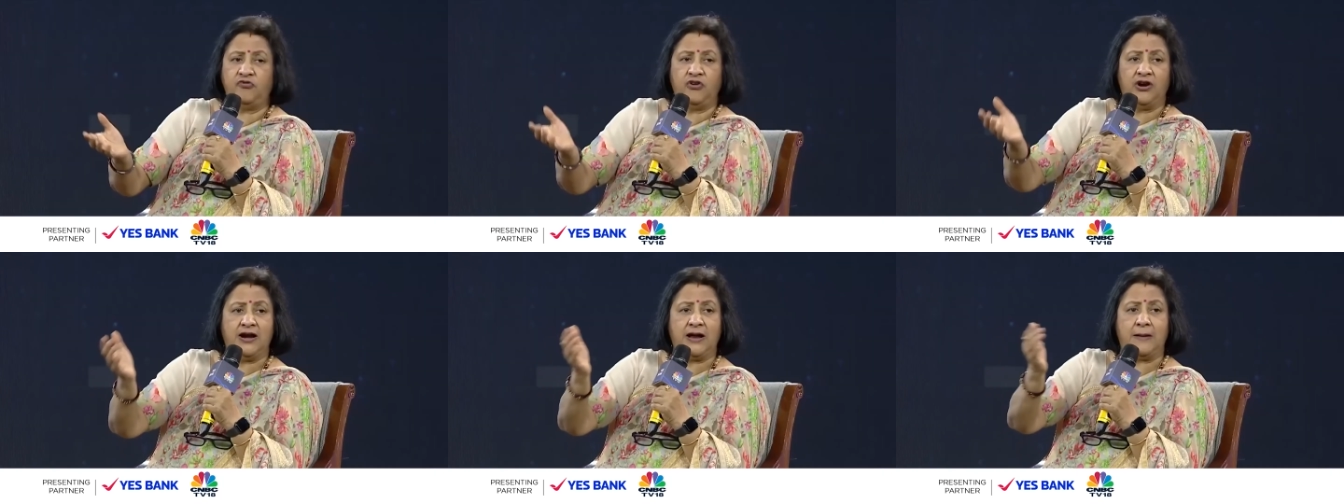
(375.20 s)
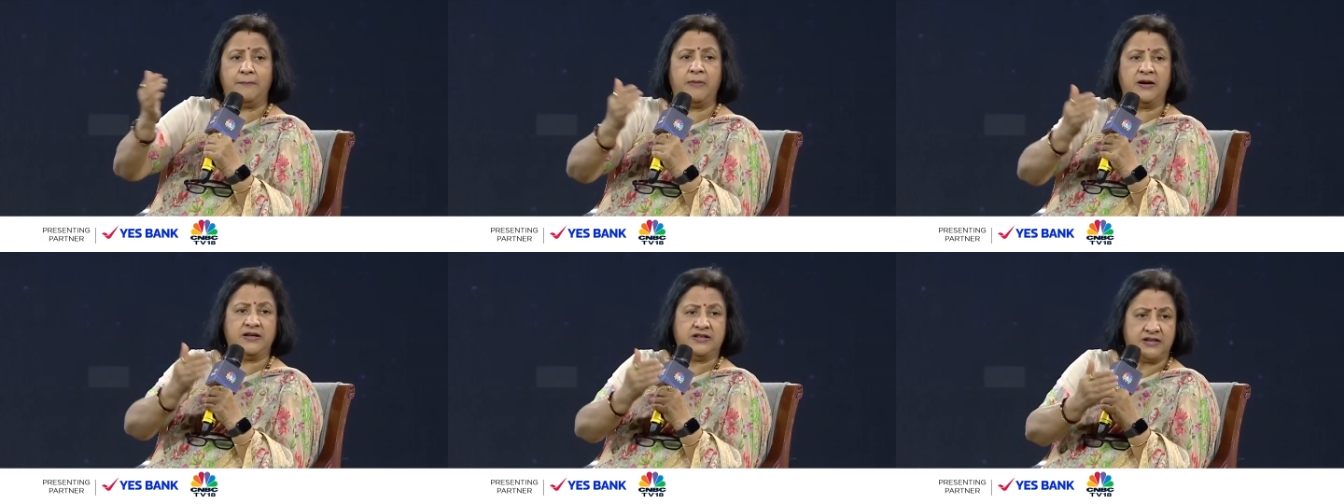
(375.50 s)
filled
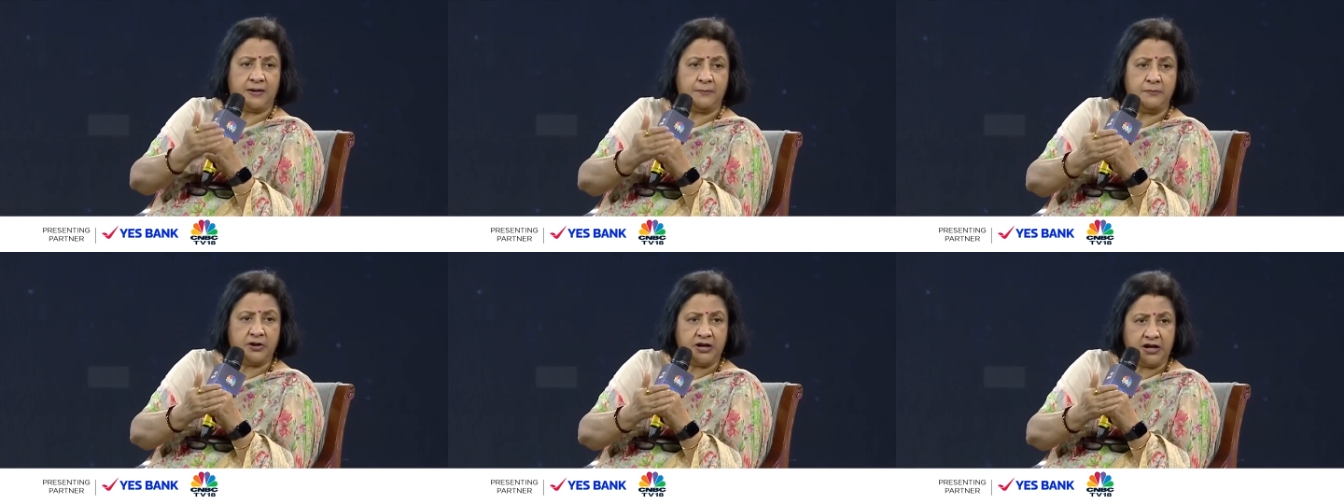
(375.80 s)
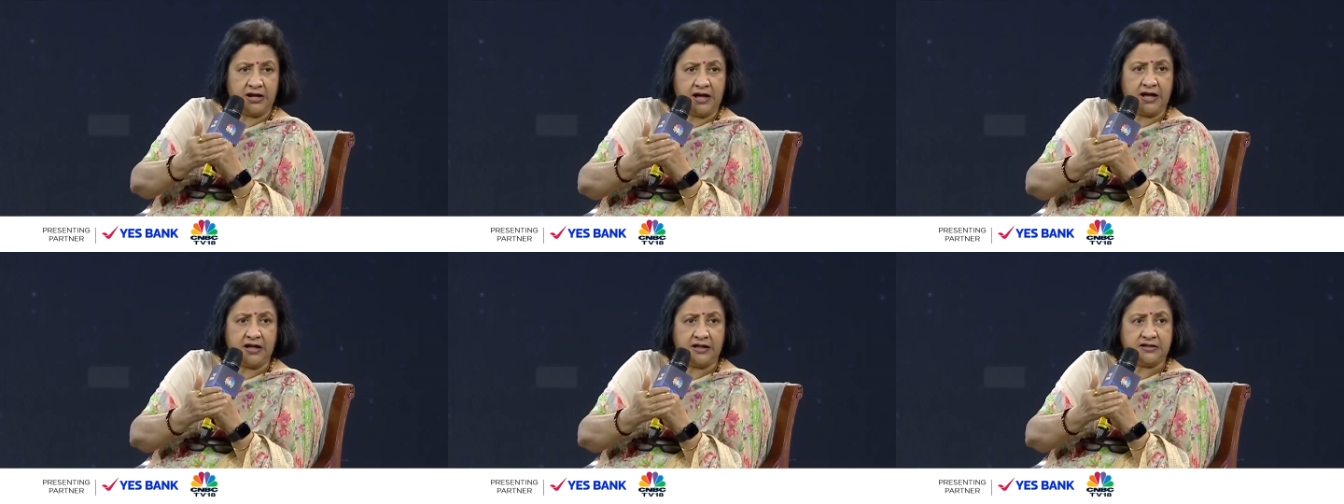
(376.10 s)
up by
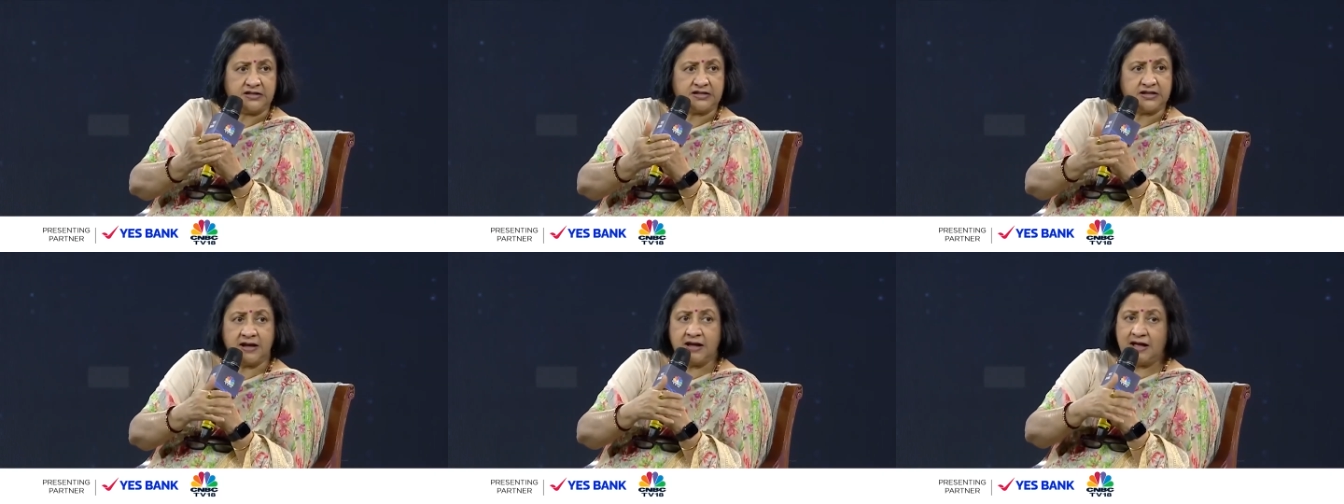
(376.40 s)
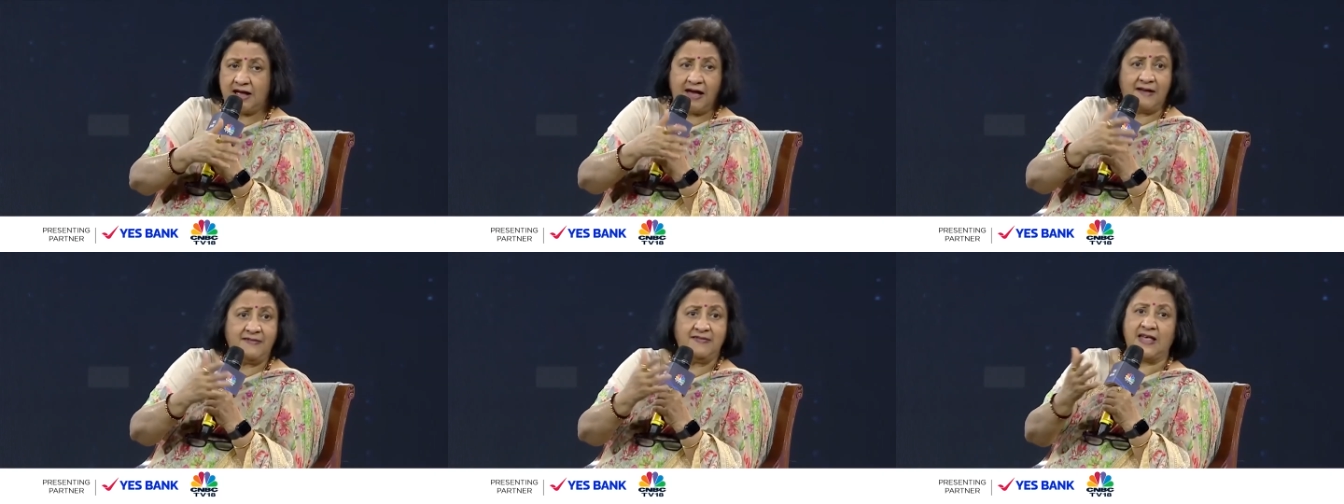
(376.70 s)
somebody else,
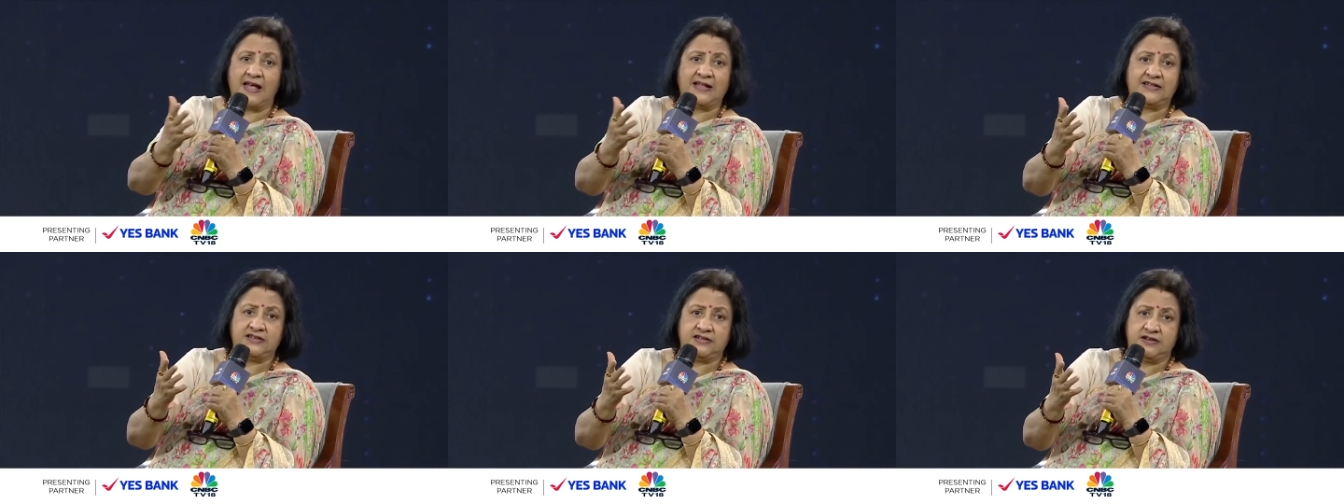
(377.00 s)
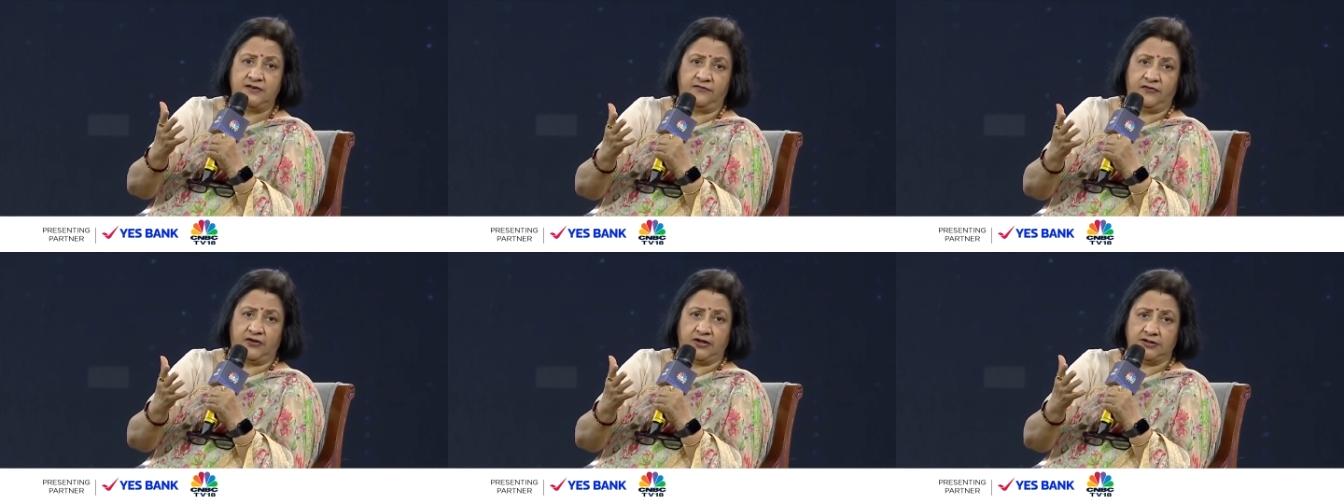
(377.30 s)
and that's
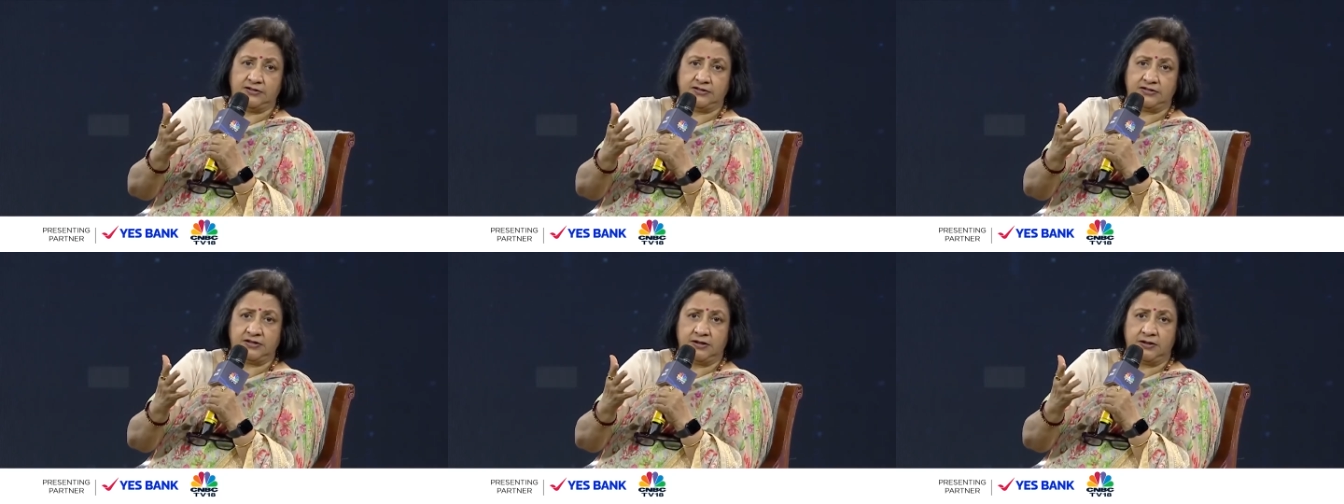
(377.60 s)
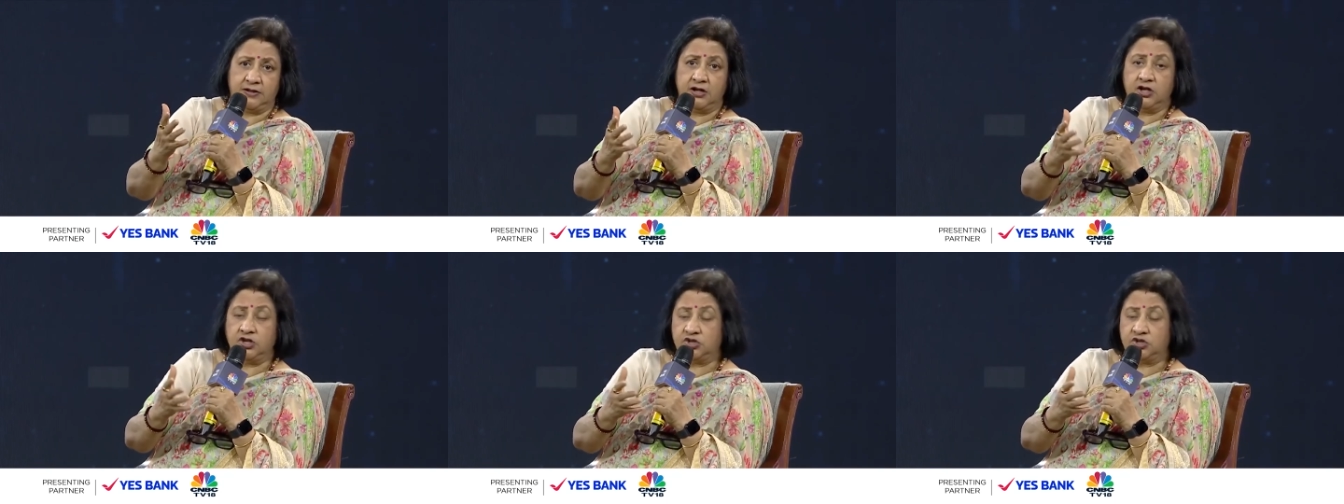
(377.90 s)
difficult.